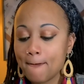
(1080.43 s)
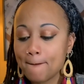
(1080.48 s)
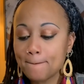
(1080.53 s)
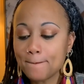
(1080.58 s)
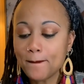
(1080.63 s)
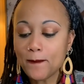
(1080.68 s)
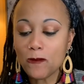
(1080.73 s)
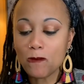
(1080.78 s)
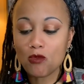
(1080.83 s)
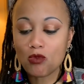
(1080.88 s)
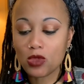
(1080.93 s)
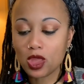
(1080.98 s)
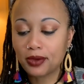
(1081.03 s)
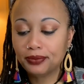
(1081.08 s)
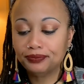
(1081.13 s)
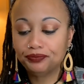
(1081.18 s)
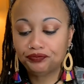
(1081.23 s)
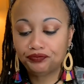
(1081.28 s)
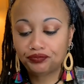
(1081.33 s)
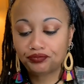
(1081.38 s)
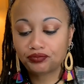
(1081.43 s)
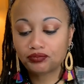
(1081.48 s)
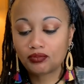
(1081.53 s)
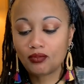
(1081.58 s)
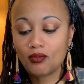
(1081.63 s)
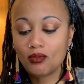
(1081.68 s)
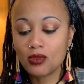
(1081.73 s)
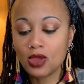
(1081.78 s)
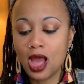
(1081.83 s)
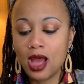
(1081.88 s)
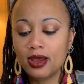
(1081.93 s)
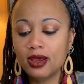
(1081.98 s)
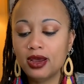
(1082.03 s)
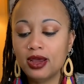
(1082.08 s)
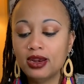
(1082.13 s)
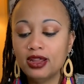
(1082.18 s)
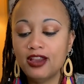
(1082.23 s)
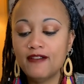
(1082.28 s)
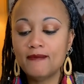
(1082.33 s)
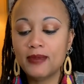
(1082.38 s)
I got to
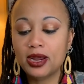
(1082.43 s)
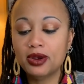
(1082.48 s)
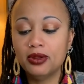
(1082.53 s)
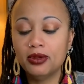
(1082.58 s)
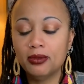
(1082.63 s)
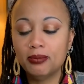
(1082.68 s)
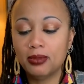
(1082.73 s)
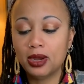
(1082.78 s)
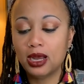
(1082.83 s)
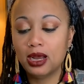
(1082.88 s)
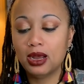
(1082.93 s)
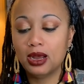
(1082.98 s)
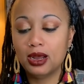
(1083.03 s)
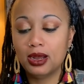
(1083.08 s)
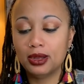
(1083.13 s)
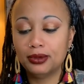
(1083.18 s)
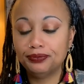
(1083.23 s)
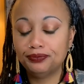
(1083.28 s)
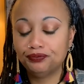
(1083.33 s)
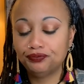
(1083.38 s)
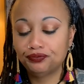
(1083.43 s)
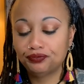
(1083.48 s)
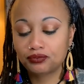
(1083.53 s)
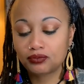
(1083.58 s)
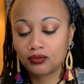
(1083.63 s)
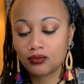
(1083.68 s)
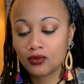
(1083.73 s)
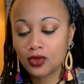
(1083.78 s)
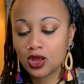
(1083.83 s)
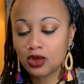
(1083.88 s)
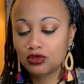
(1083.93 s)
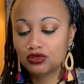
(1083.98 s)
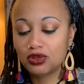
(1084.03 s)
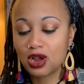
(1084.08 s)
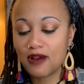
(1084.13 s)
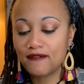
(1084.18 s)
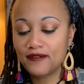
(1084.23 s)
give my Trap